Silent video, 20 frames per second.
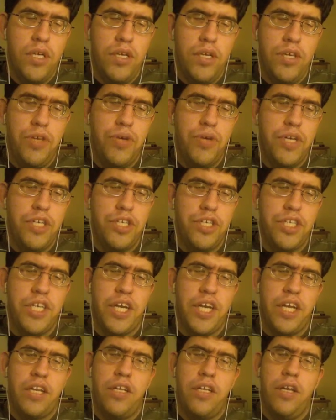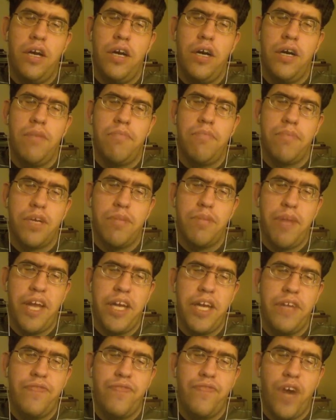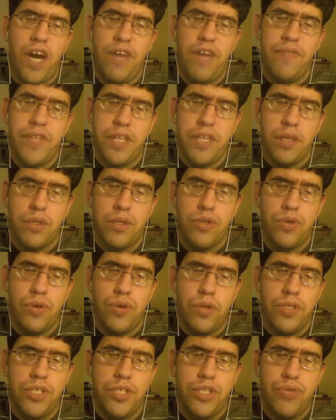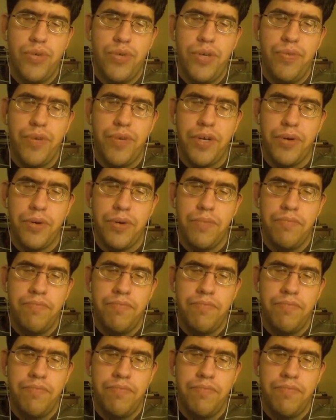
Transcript: you can just hit um, Command F5 and that'll turn on the screen reader.